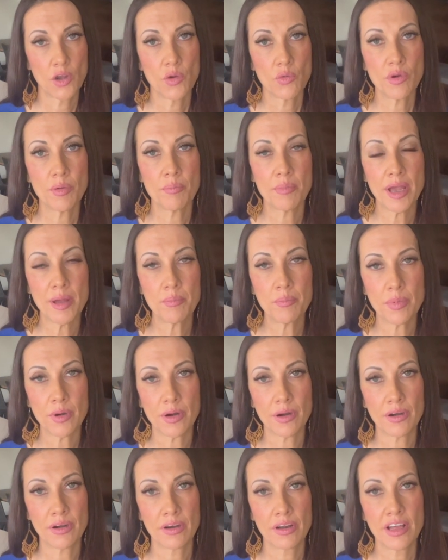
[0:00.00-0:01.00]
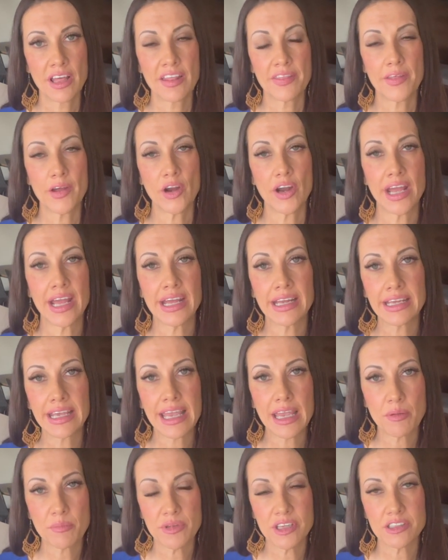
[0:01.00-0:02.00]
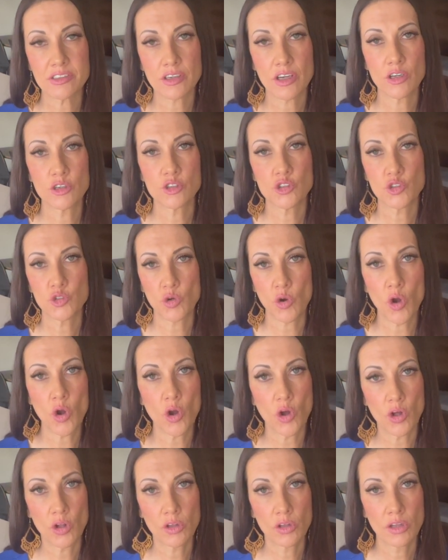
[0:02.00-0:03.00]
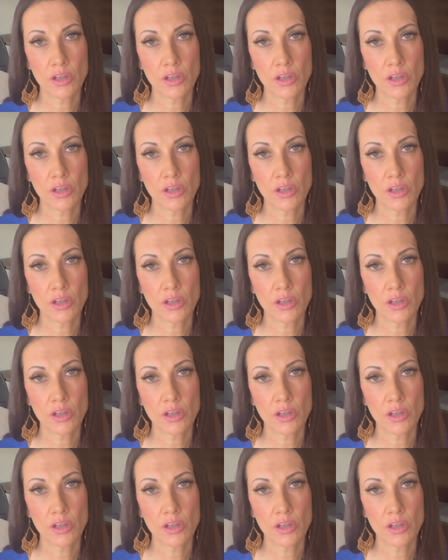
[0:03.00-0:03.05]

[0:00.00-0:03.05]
Remember, their end game is control.